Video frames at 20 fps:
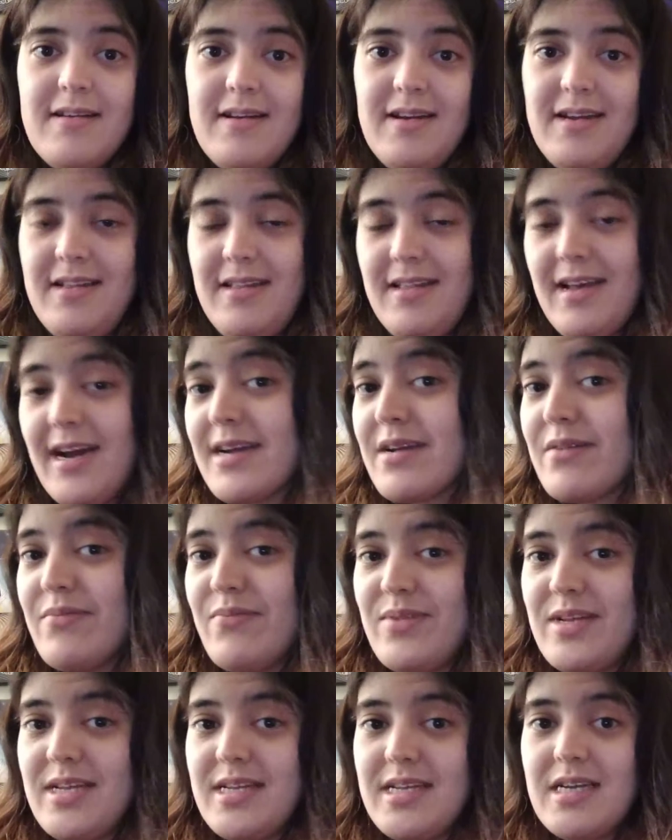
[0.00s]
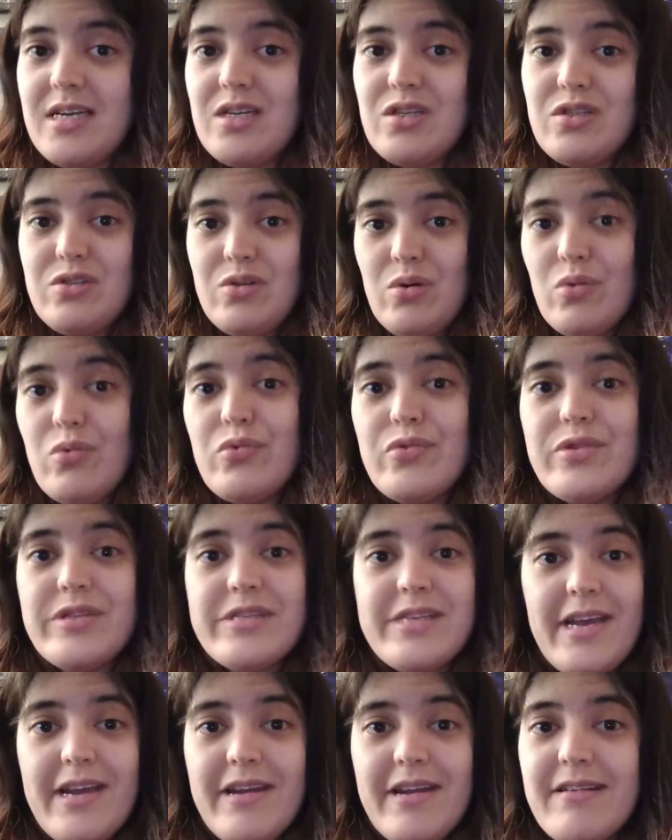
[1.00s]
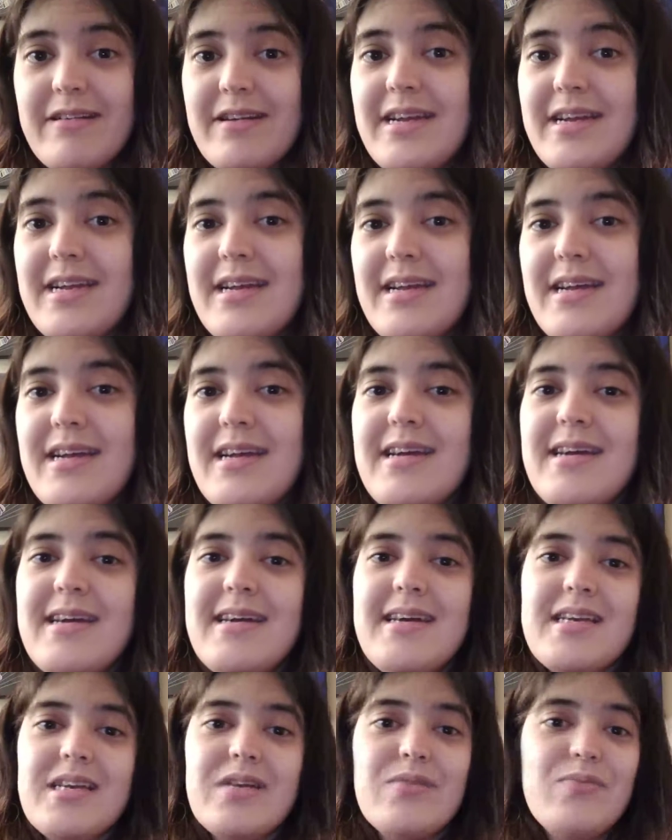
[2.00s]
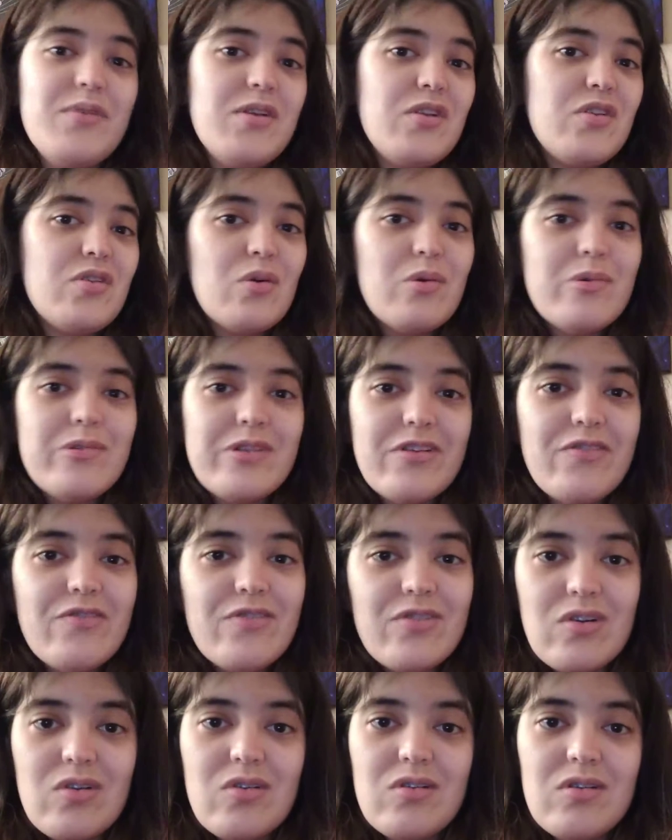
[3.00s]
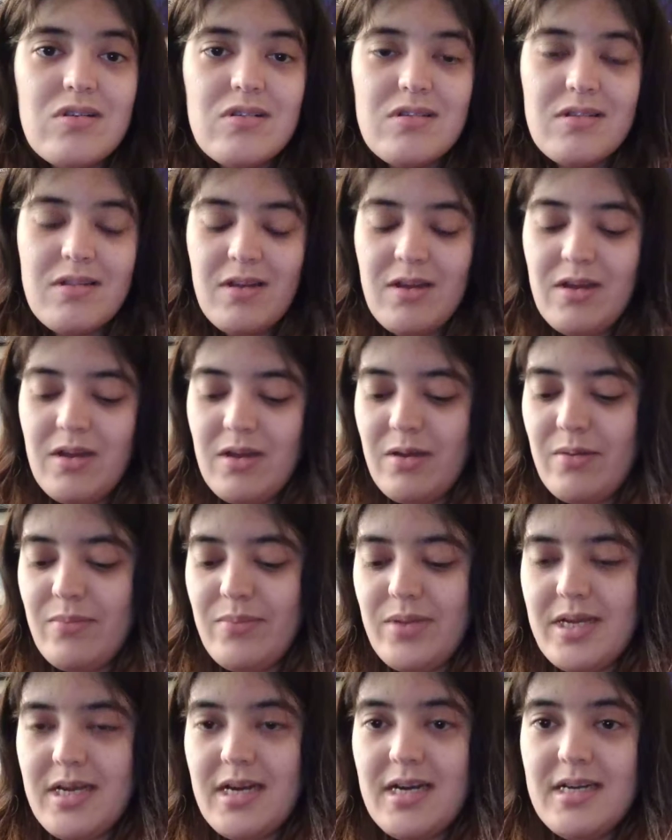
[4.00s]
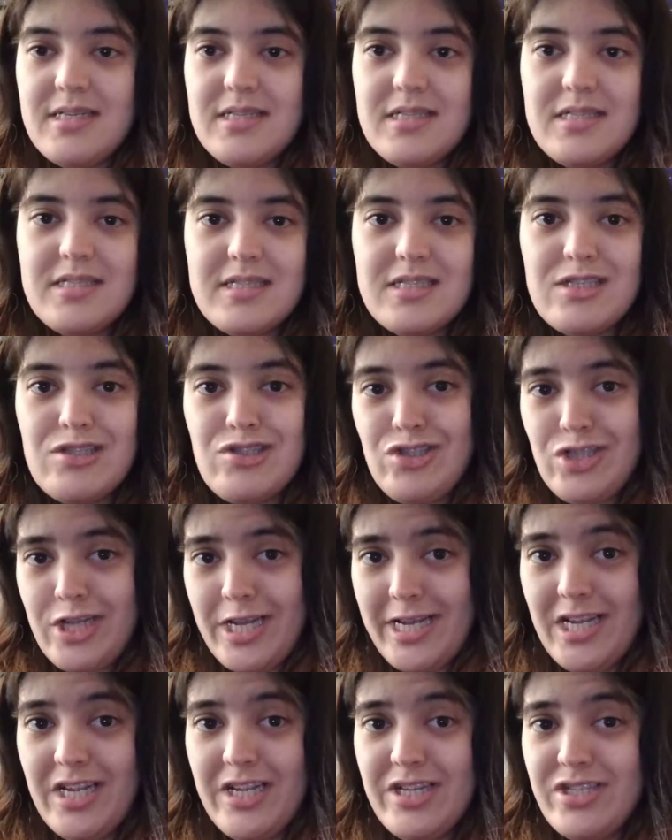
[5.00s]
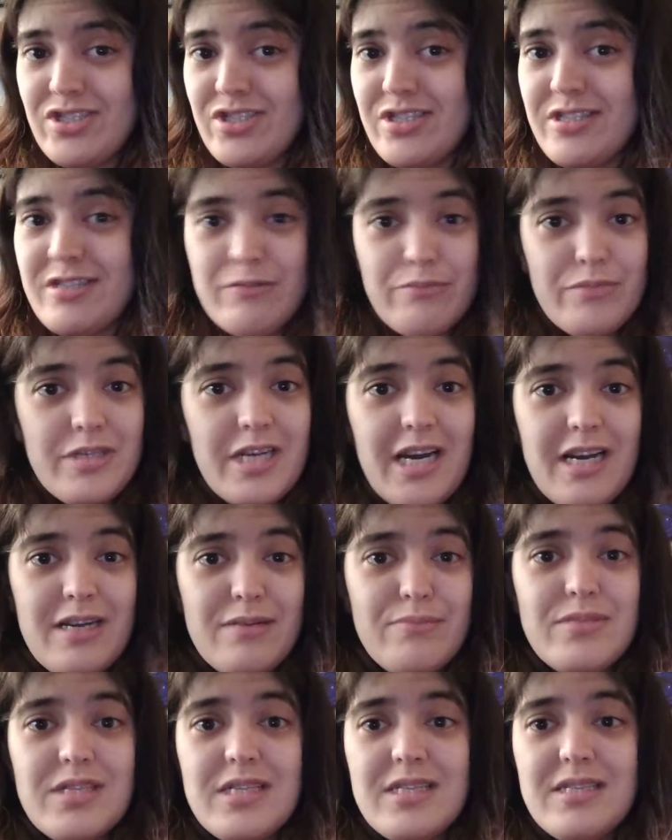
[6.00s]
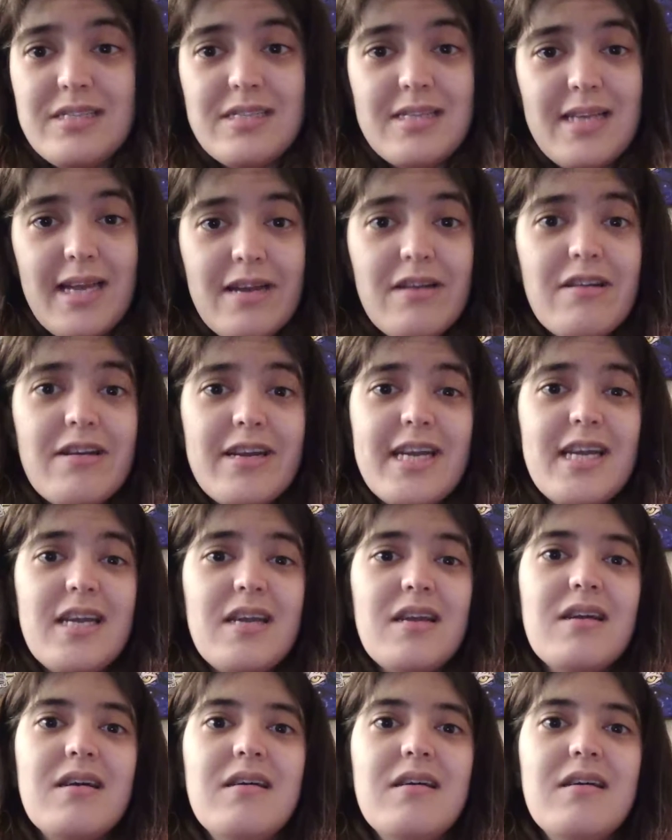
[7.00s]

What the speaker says: And that can be so scary. It can be so difficult because change sometimes is scary.